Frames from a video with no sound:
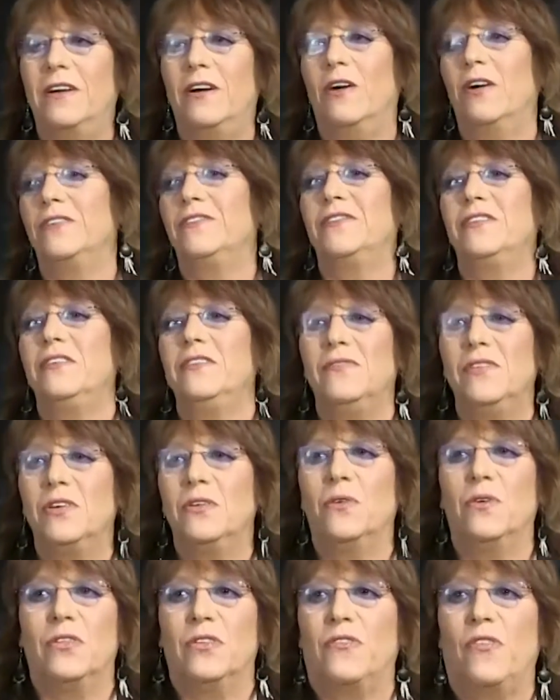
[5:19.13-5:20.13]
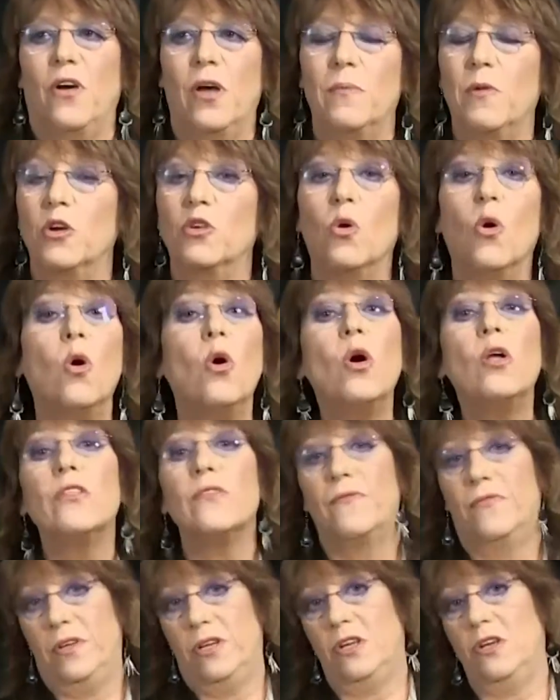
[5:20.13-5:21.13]
on TV all the time, on all
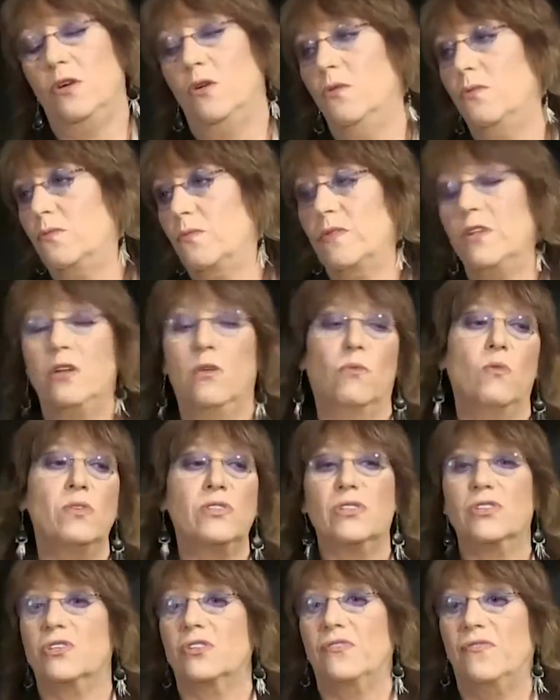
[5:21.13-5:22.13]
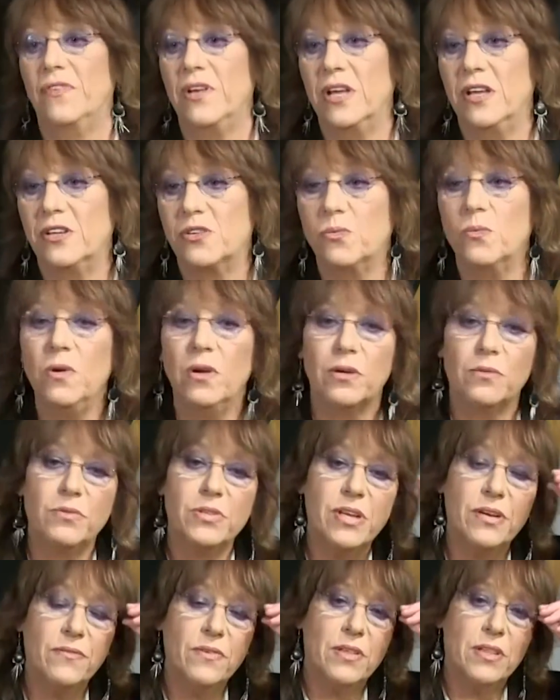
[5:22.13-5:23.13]
the video, it wasn't just VH1, it
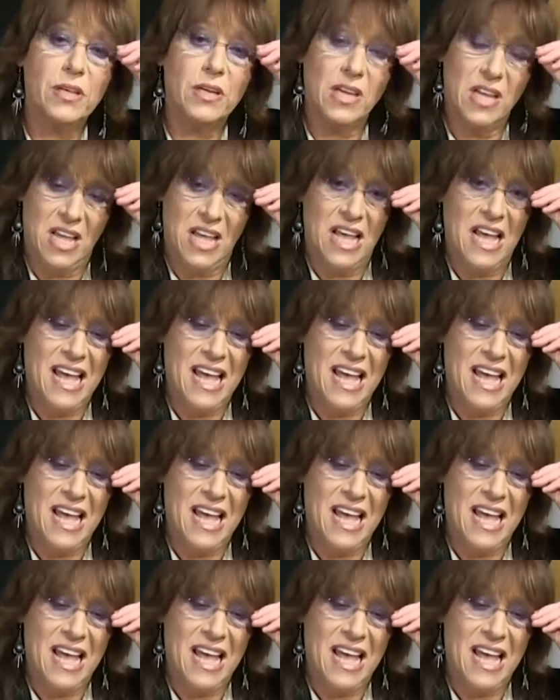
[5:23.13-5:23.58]
was everything.